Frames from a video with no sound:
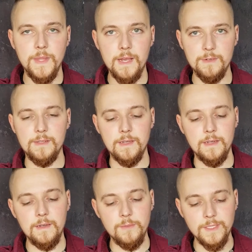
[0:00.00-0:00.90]
Everything
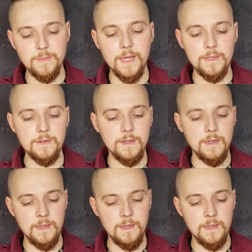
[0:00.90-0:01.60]
was manual.